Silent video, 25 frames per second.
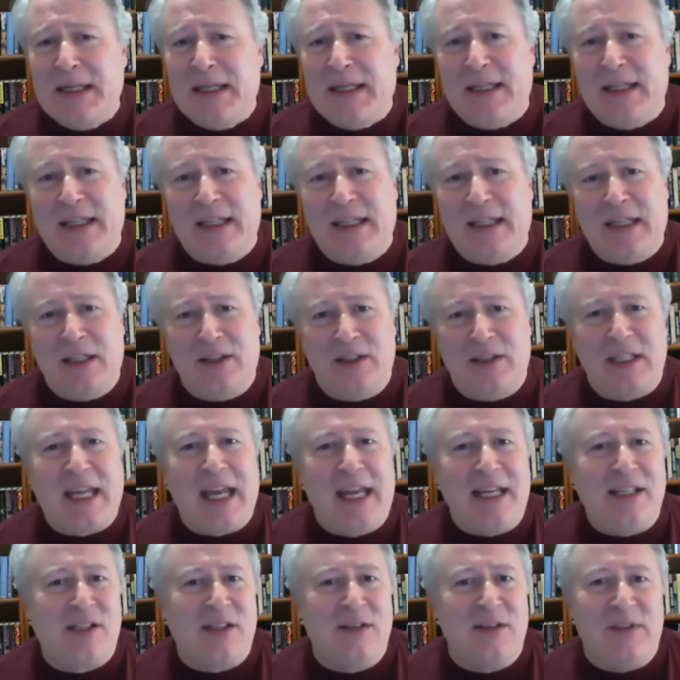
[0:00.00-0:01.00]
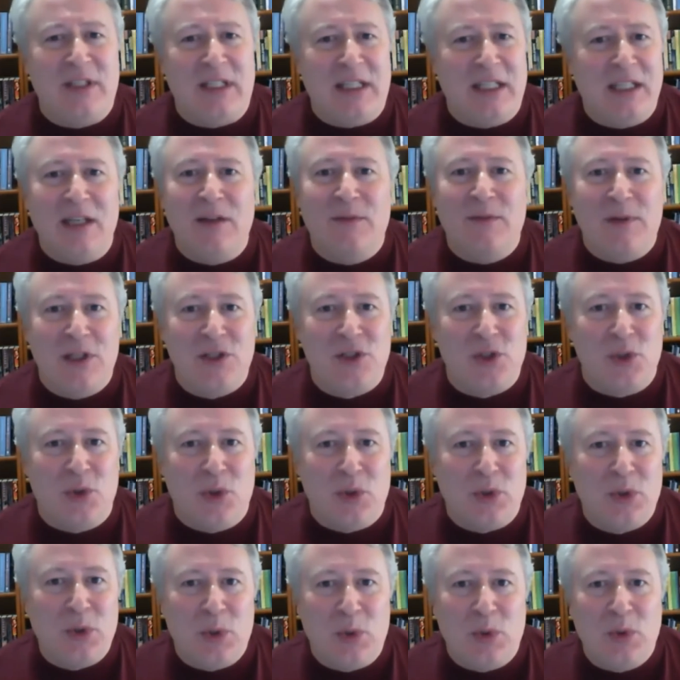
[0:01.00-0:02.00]
And in the case of the individual
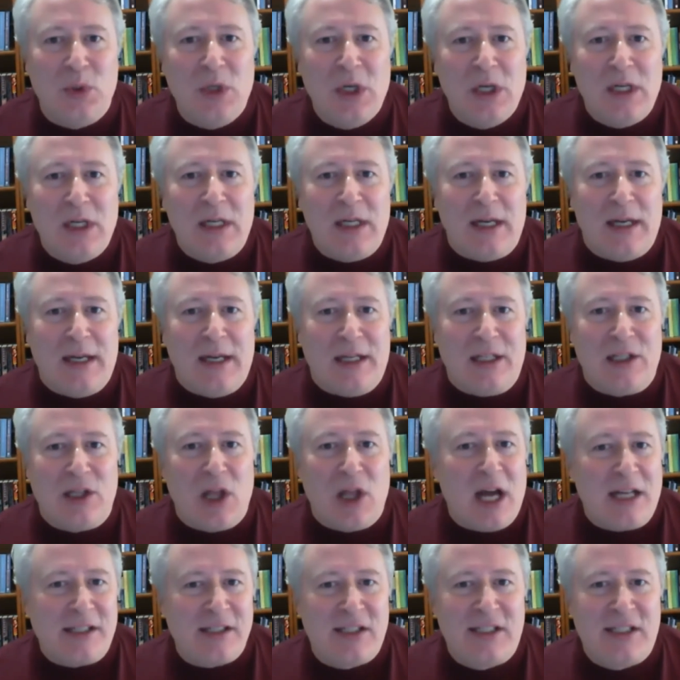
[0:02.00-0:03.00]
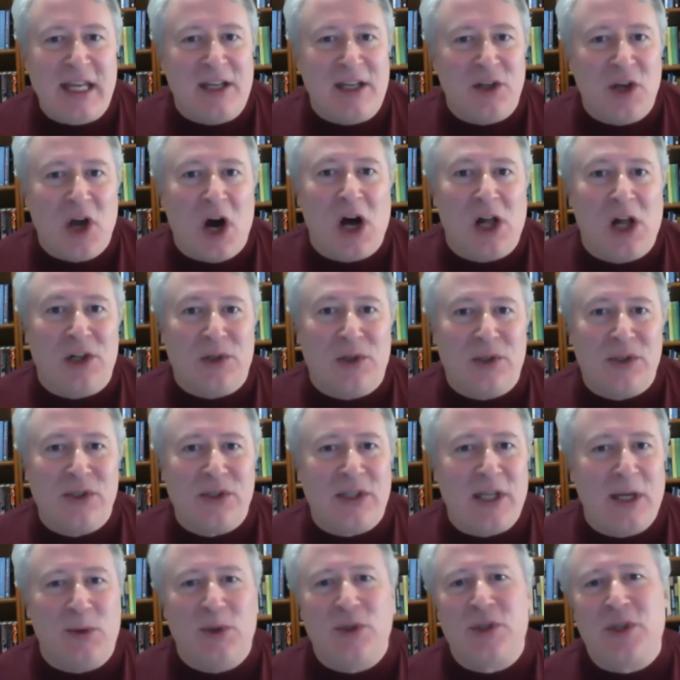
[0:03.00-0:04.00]
who lost $10,
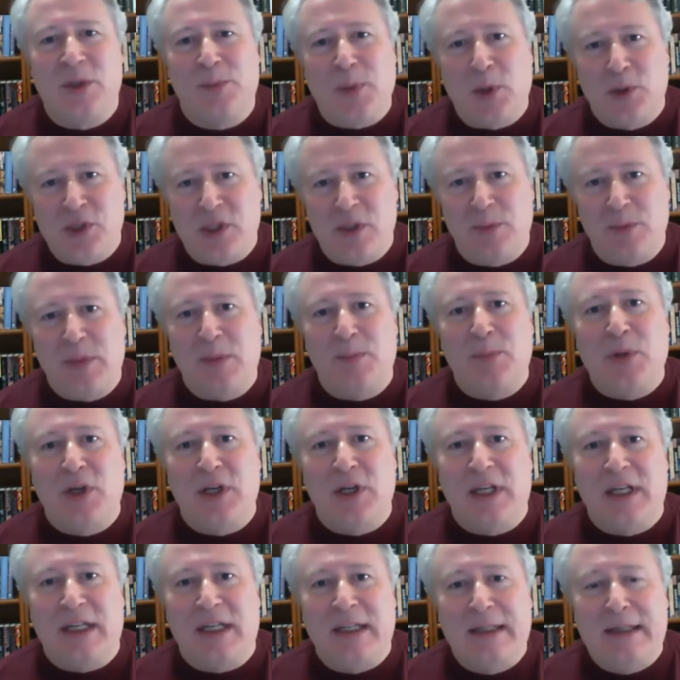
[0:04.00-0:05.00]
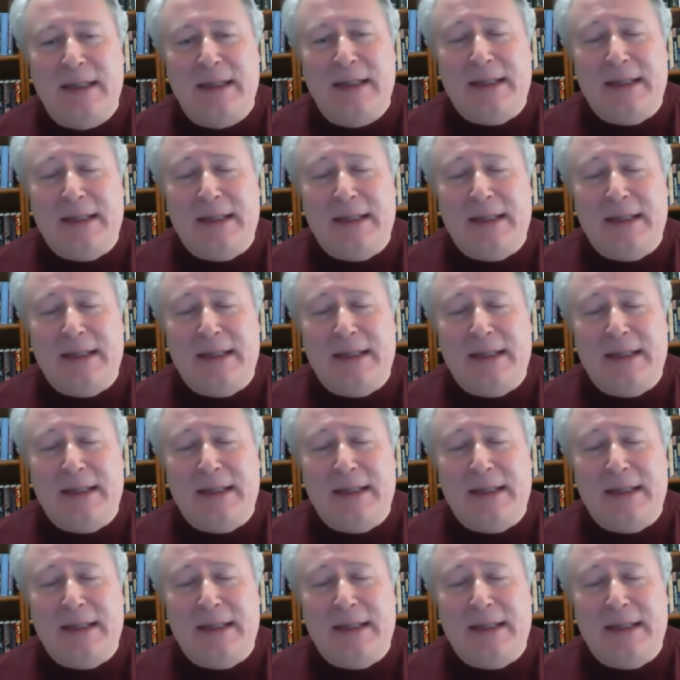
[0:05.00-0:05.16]
they were supposed to be putting